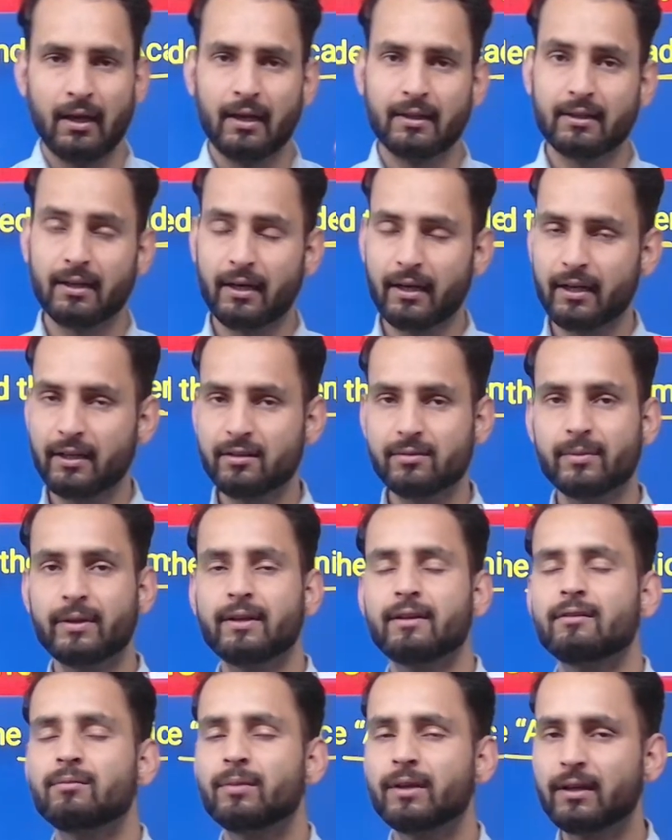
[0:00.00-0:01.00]
the arrangement
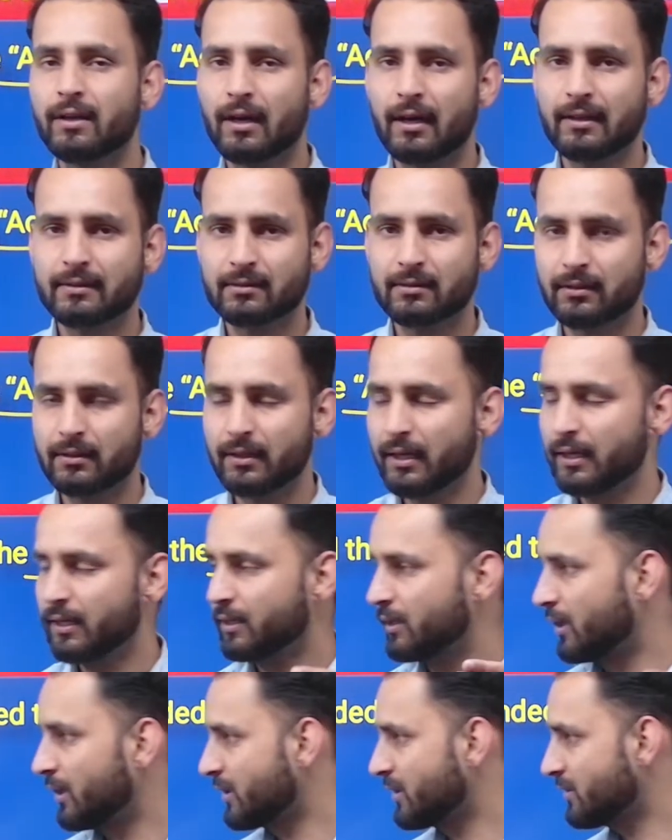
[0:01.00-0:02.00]
is being asked, that
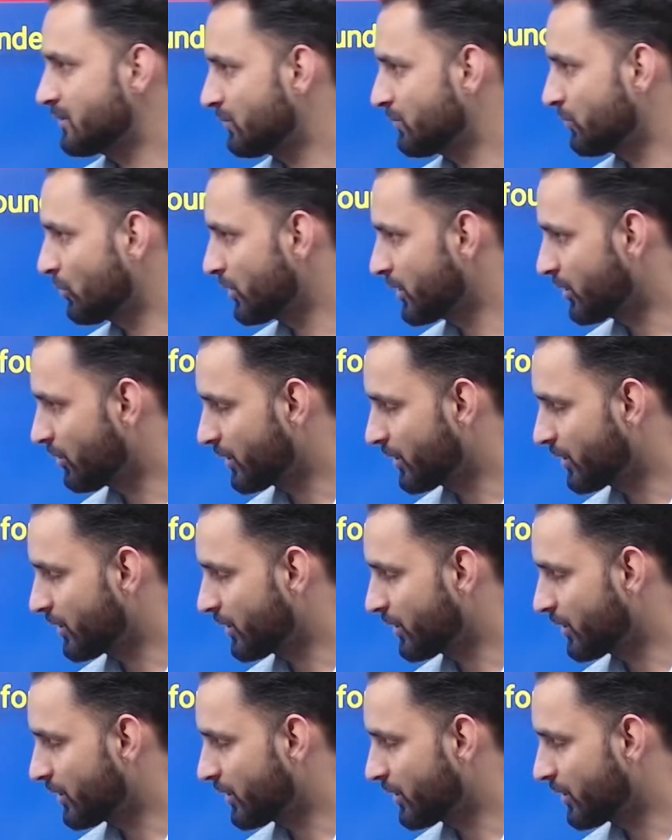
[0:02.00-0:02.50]
arrange the following